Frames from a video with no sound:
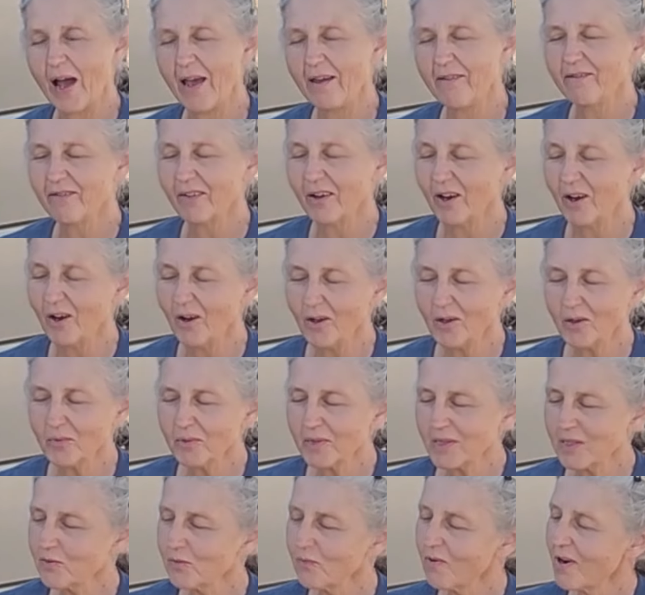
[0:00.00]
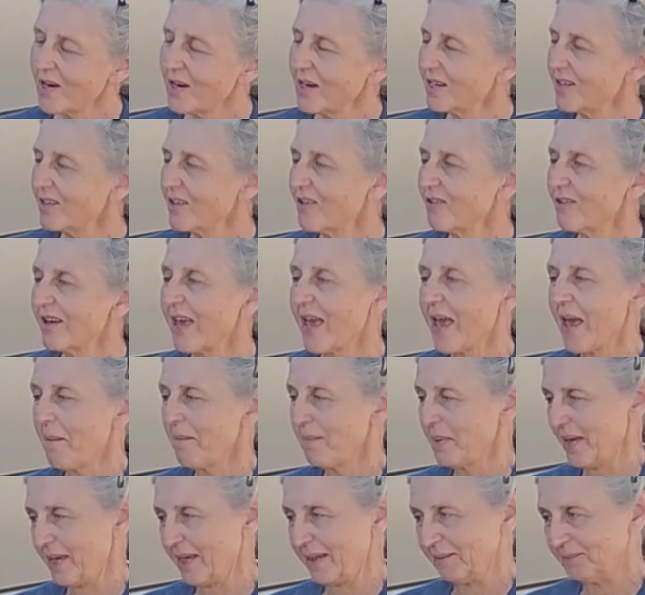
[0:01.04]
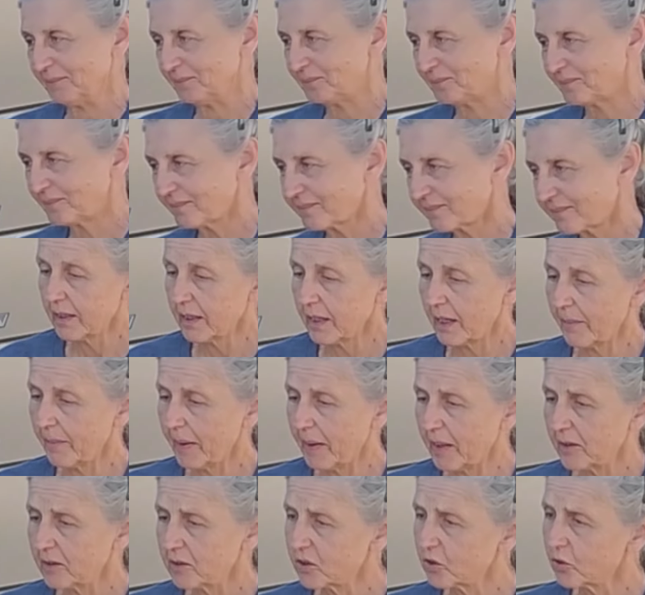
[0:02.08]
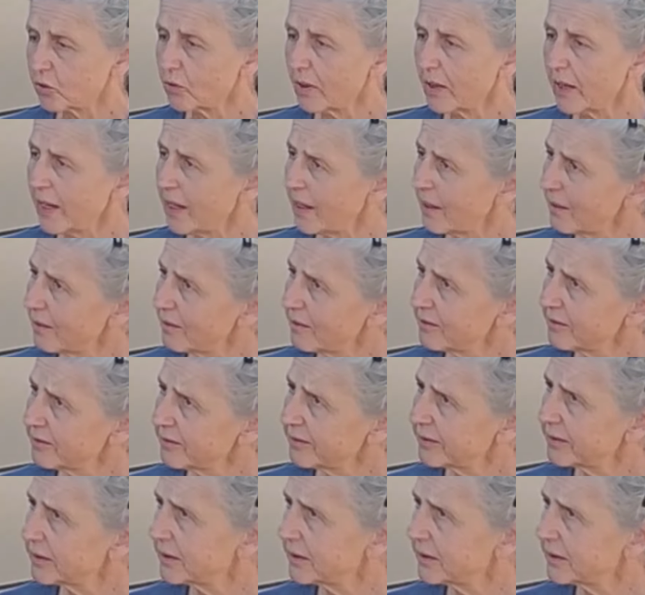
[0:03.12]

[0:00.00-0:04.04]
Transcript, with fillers: I've always wanted to go camping. About 12,